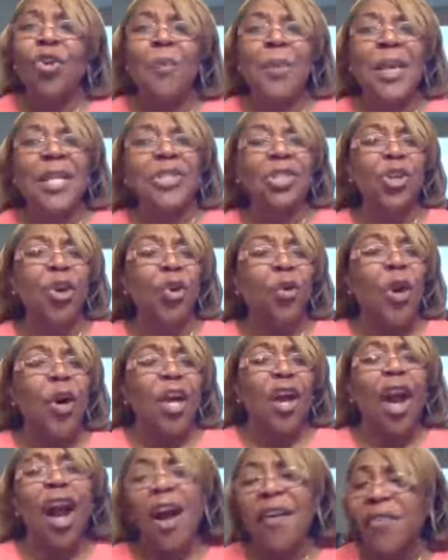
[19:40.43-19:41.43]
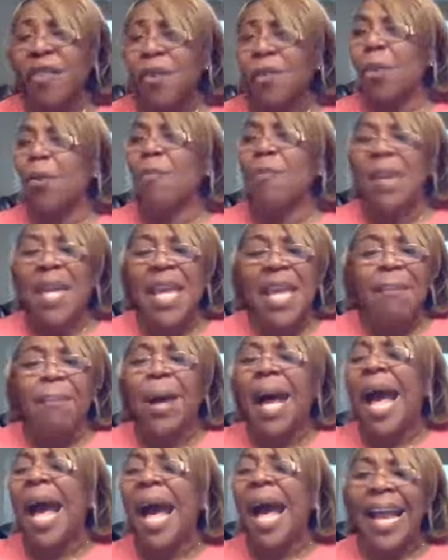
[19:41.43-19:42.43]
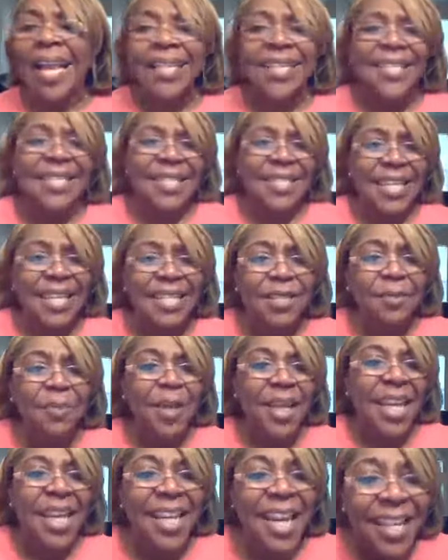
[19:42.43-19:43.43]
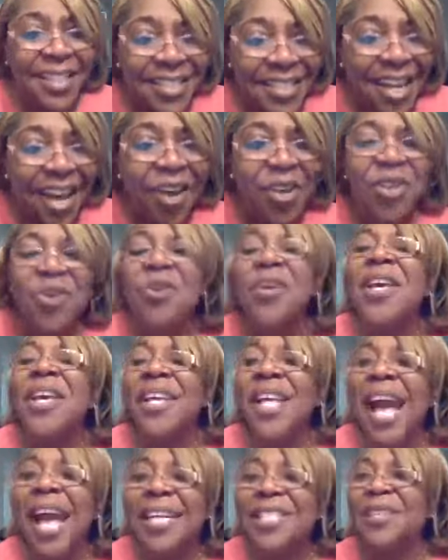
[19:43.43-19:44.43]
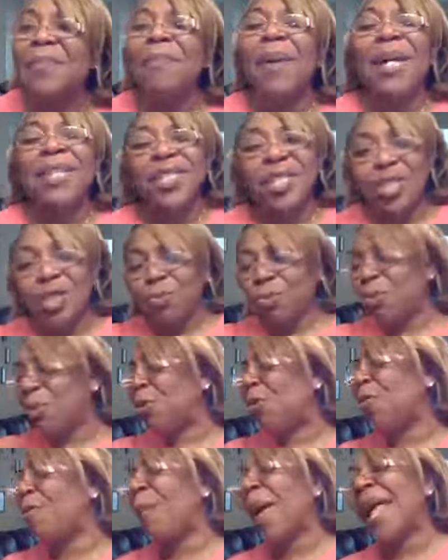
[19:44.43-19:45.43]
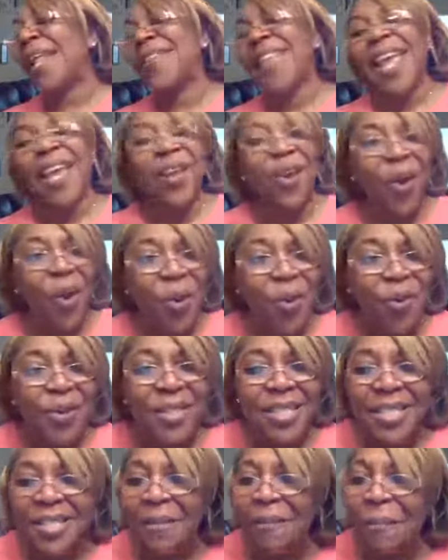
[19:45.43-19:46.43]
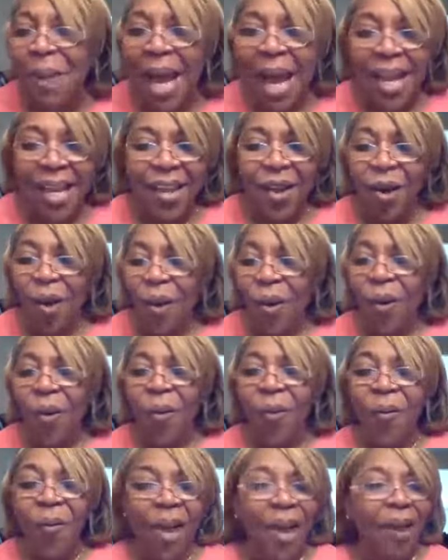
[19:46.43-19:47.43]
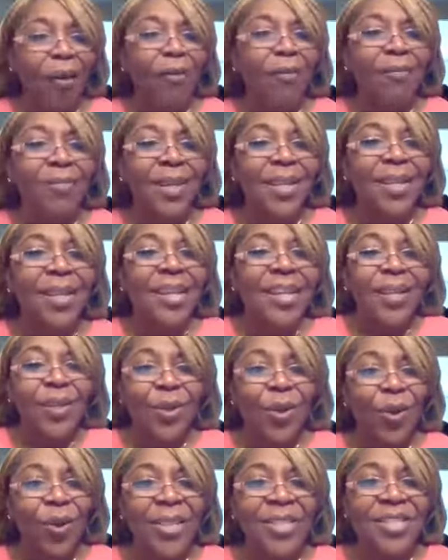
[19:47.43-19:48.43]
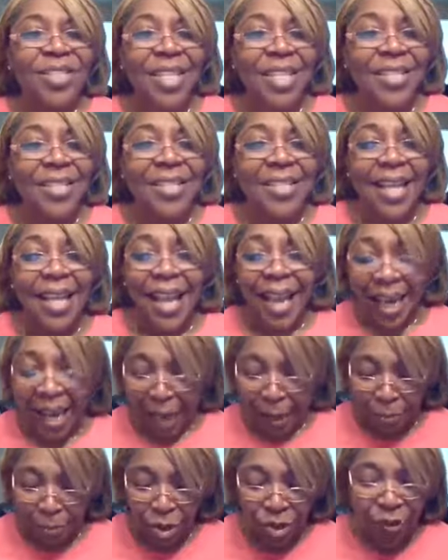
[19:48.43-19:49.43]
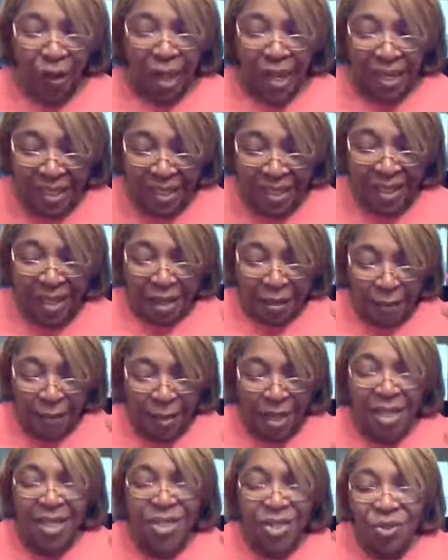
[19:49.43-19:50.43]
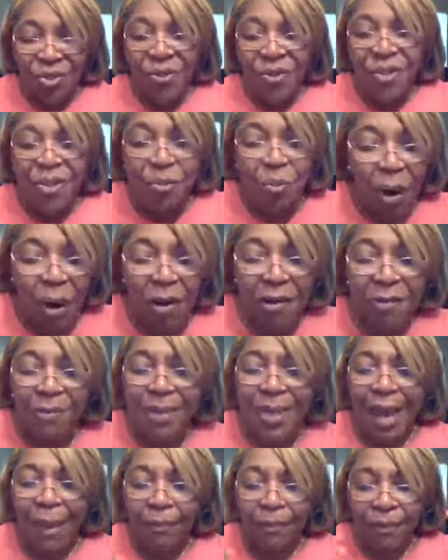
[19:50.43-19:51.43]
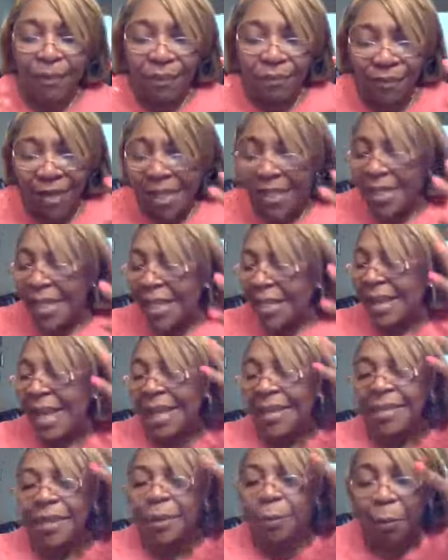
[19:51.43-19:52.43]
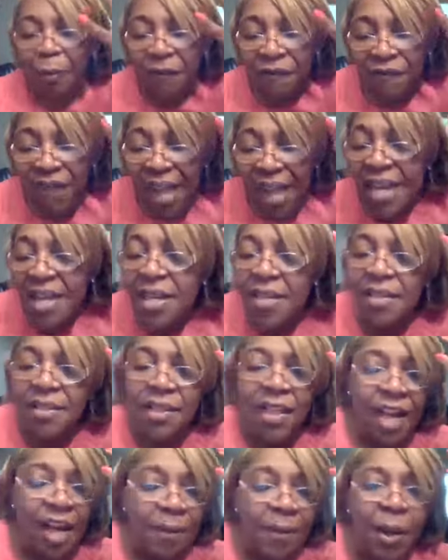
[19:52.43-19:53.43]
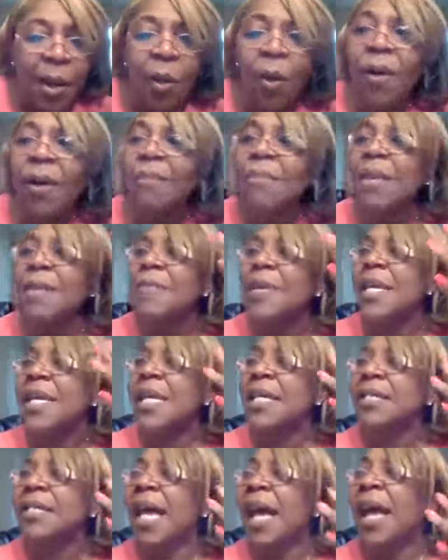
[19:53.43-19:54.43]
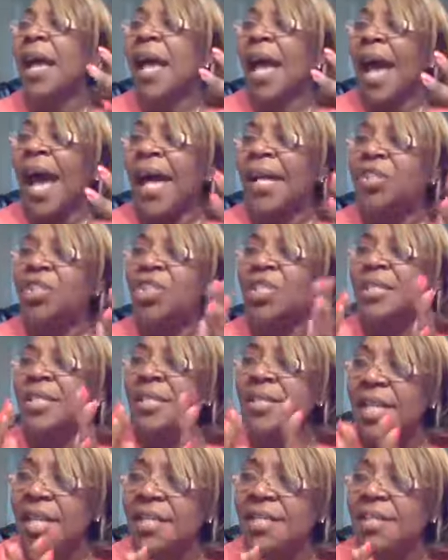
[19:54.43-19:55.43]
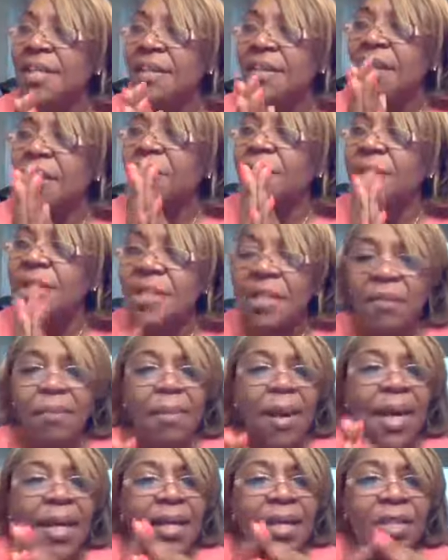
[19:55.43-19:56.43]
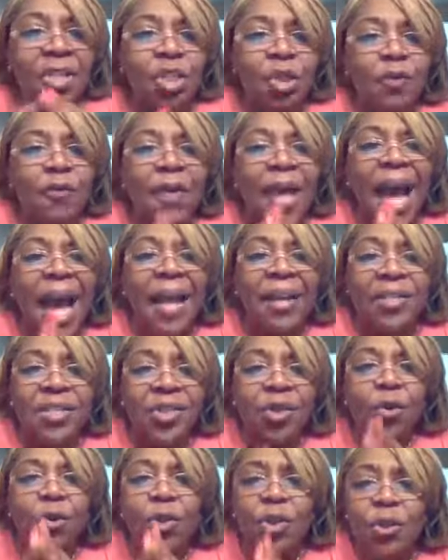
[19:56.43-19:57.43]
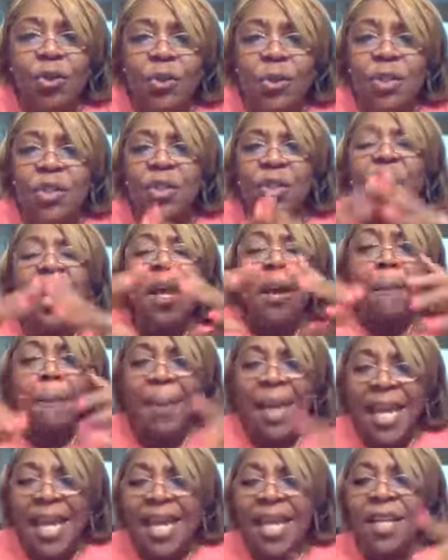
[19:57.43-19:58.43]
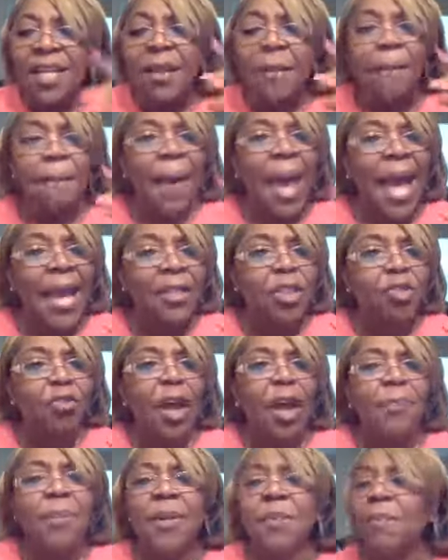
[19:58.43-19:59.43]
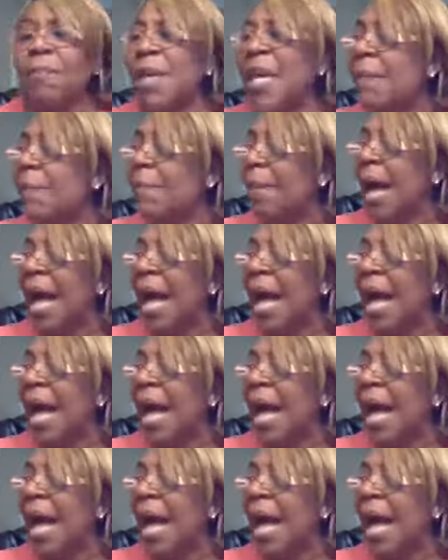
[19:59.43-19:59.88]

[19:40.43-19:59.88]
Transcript: you've been so comfortable being behind the scenes. But can I tell you, God's about to pull back that curtain, somebody. Oh, help me. Lord Jesus, like I'm trying to minister this word, but I'm feeling like the prophetic is coming on me because I, I just sense that there is somebody that you've gotten so used to being in the backdrop and being